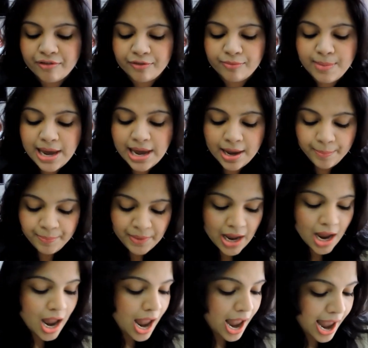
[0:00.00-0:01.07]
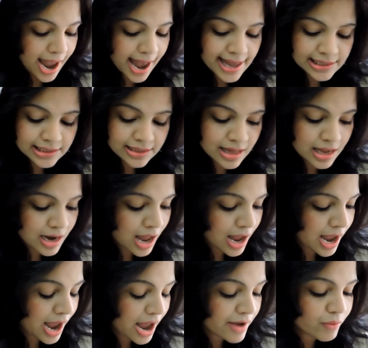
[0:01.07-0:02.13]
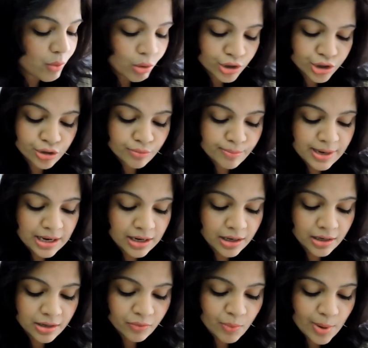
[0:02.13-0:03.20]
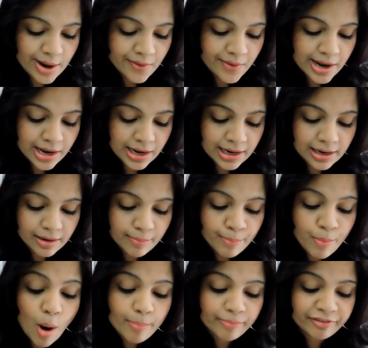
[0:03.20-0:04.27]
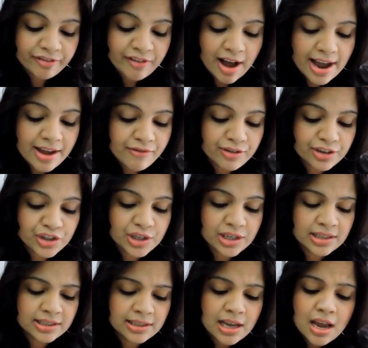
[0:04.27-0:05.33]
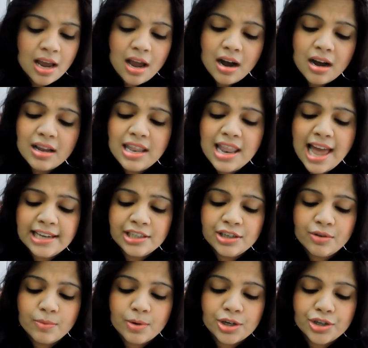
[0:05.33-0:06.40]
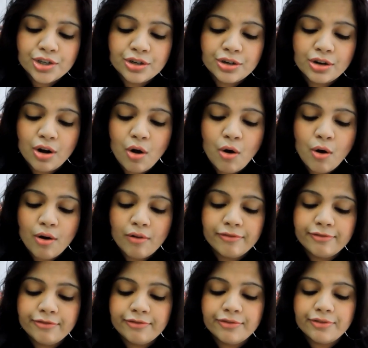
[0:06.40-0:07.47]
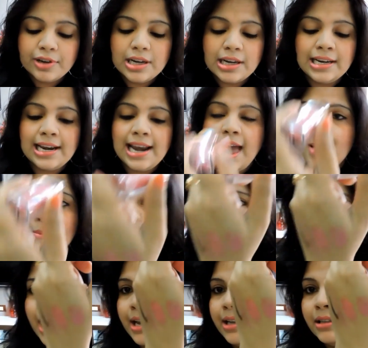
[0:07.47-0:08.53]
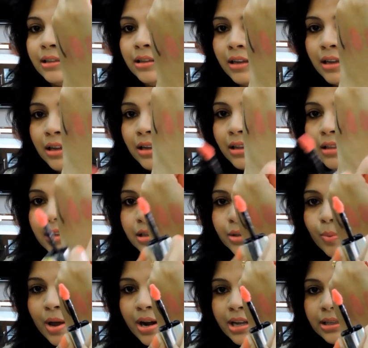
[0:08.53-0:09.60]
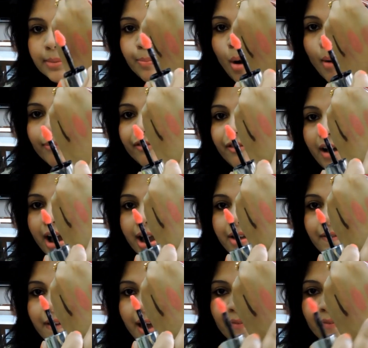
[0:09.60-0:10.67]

of May and then I have also been wearing pop 5 which is a lighter version of glam 9 this one is pop 5